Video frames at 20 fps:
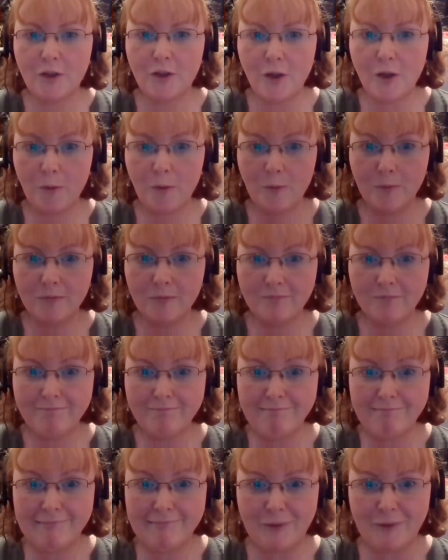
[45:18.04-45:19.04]
no,
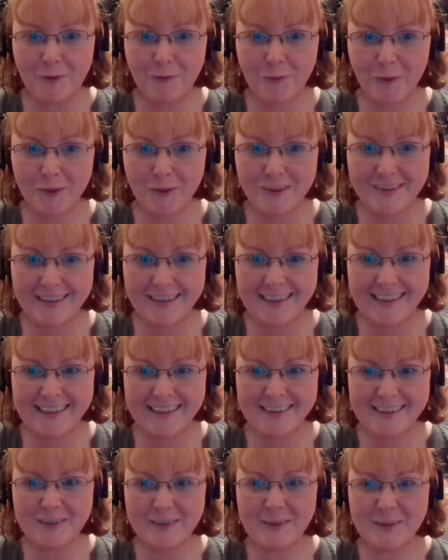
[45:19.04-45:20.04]
no,
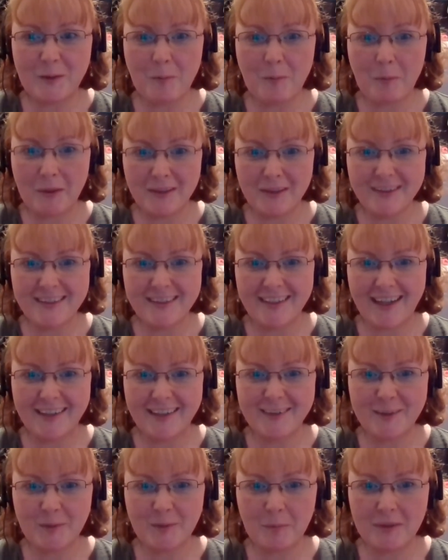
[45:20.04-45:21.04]
unfortunately. So the person
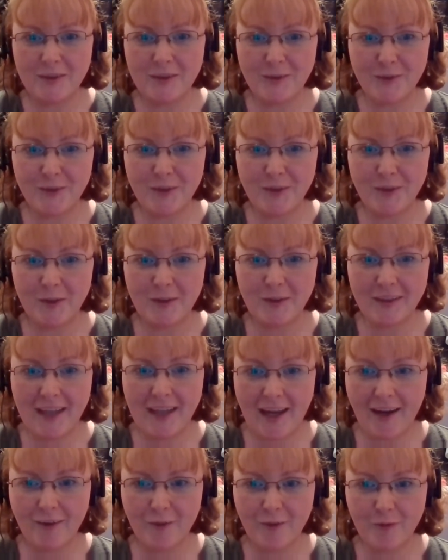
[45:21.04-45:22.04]
has to be under the
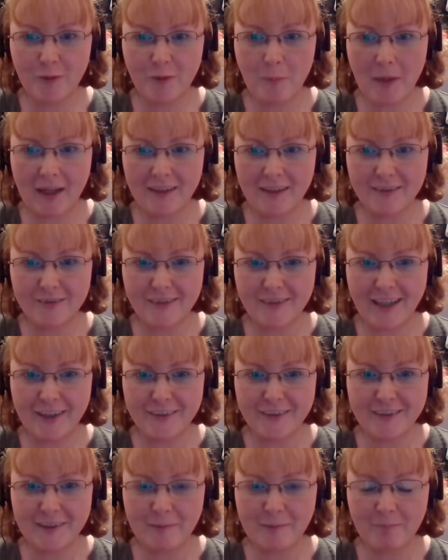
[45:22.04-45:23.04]
care of the palliative
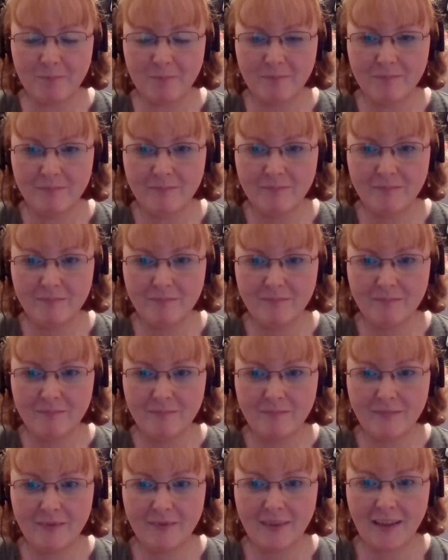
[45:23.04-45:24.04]
care team. Yeah.
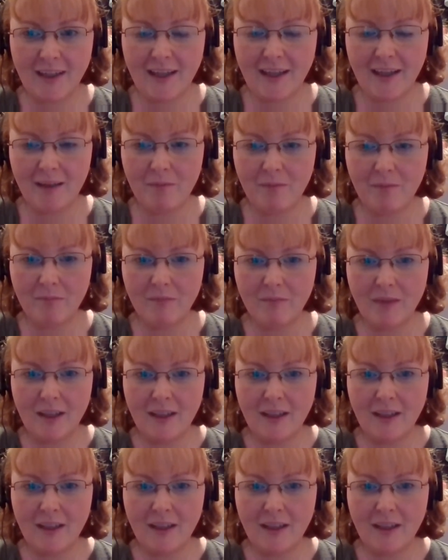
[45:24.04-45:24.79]
Um, that's sort